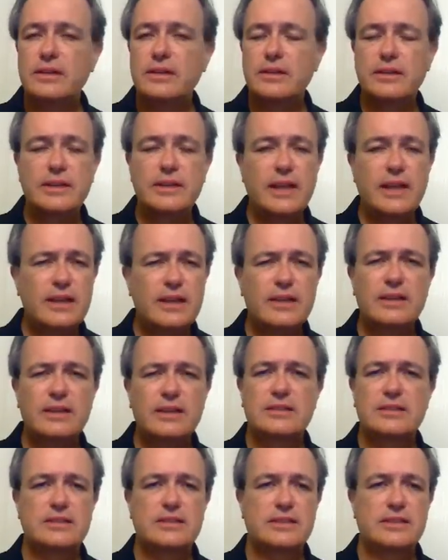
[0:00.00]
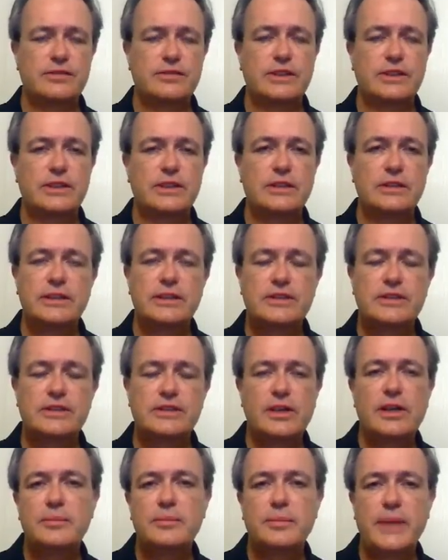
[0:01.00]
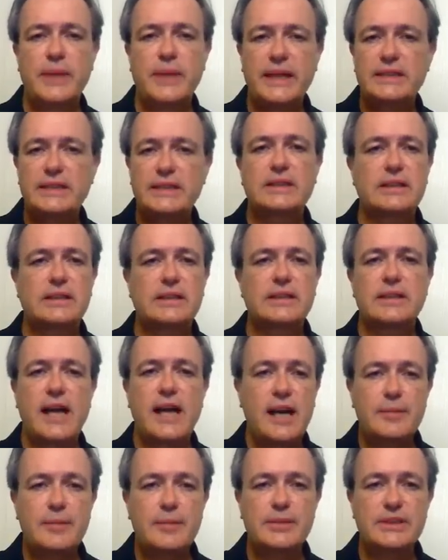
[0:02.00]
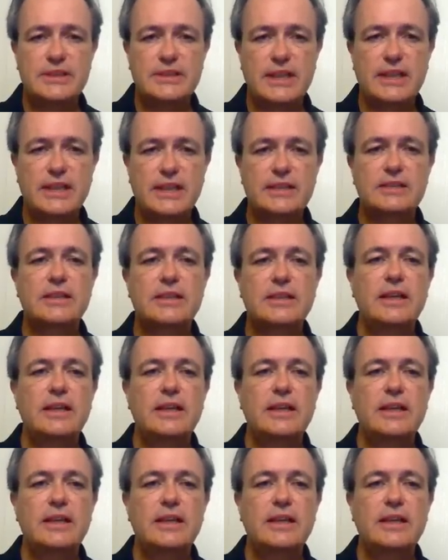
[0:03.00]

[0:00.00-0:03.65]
none of this is difficult. It's all basic common sense,